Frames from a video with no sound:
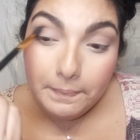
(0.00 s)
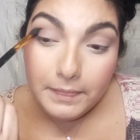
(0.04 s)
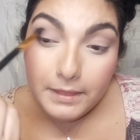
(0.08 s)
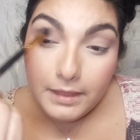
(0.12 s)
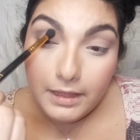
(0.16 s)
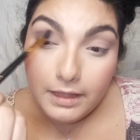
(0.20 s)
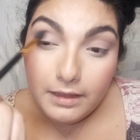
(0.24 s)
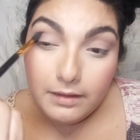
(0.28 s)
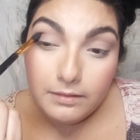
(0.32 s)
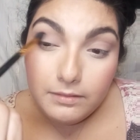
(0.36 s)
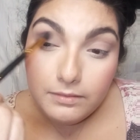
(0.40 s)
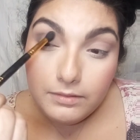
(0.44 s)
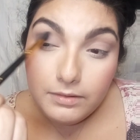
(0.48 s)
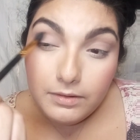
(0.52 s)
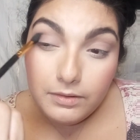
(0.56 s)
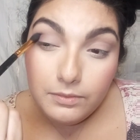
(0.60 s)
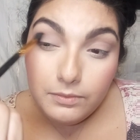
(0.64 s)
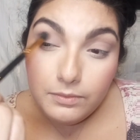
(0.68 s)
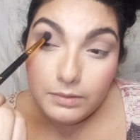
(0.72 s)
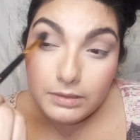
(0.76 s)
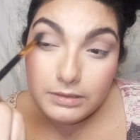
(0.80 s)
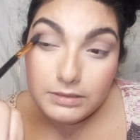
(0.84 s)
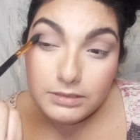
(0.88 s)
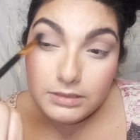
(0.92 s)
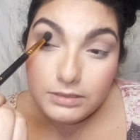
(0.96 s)
I don't know
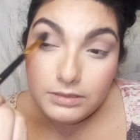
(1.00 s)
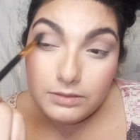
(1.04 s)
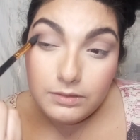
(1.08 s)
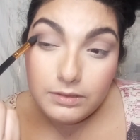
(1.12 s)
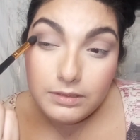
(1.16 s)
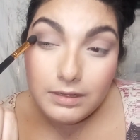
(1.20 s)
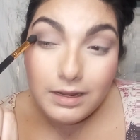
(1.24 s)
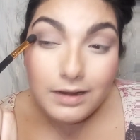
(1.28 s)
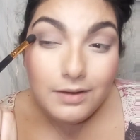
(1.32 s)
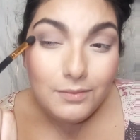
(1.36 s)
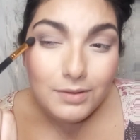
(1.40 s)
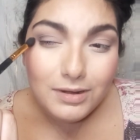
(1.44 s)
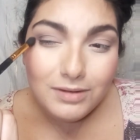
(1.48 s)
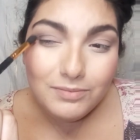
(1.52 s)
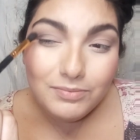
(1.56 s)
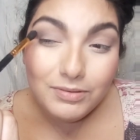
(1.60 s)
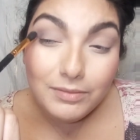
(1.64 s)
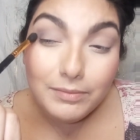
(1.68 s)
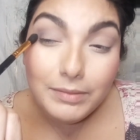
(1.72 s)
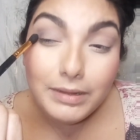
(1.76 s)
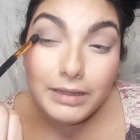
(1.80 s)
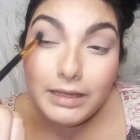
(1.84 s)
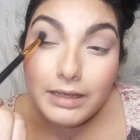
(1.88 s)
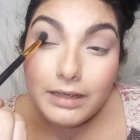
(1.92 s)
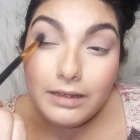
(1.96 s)
what to do. And I don't want to put
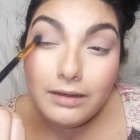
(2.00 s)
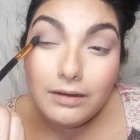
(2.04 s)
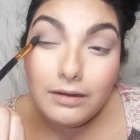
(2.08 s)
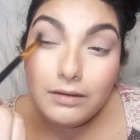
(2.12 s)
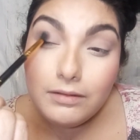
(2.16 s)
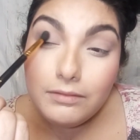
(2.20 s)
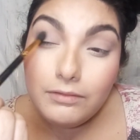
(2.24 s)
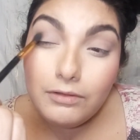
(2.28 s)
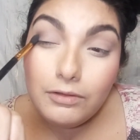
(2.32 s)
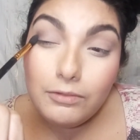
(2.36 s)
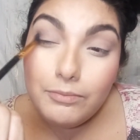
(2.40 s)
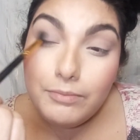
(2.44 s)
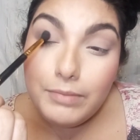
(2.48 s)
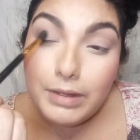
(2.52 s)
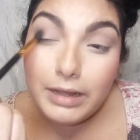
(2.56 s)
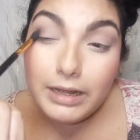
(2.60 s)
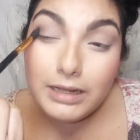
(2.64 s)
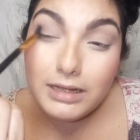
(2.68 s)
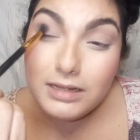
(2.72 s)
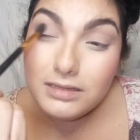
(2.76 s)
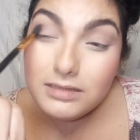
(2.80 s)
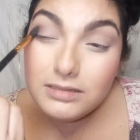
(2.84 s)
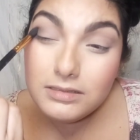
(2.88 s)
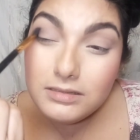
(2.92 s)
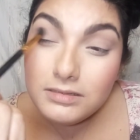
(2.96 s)
my kid on no
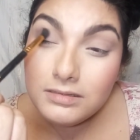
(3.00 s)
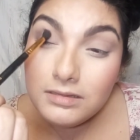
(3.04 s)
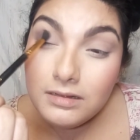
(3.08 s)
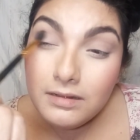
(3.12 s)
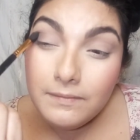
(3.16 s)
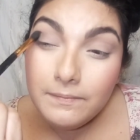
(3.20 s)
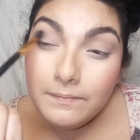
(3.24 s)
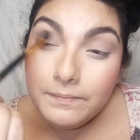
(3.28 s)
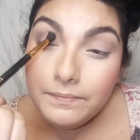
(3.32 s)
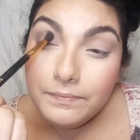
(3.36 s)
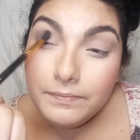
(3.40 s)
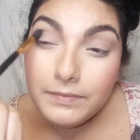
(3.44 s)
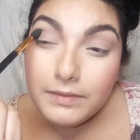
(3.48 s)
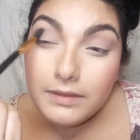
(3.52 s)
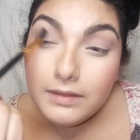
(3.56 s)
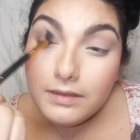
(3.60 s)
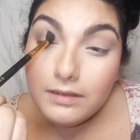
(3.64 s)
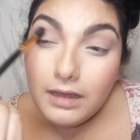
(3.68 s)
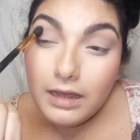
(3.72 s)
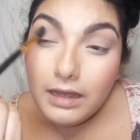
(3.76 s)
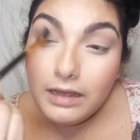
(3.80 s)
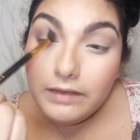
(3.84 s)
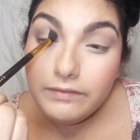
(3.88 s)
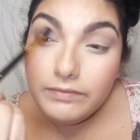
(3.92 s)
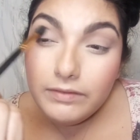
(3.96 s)
meds.
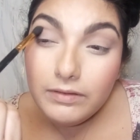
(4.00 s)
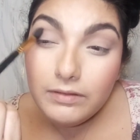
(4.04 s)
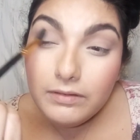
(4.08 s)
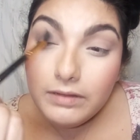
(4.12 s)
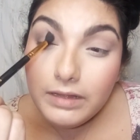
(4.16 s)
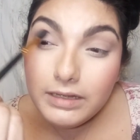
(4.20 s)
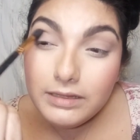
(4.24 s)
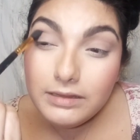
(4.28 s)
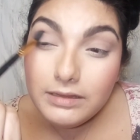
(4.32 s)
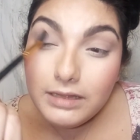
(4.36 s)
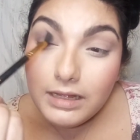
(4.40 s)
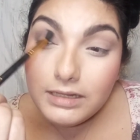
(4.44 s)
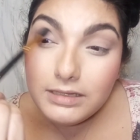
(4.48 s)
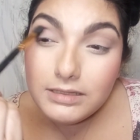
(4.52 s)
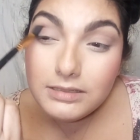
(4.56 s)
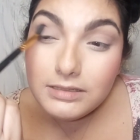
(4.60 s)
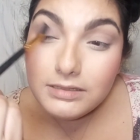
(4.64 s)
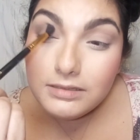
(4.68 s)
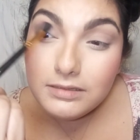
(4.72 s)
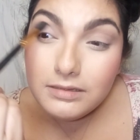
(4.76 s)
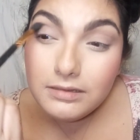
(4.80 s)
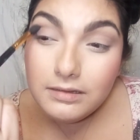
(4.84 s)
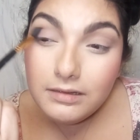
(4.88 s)
I feel like that's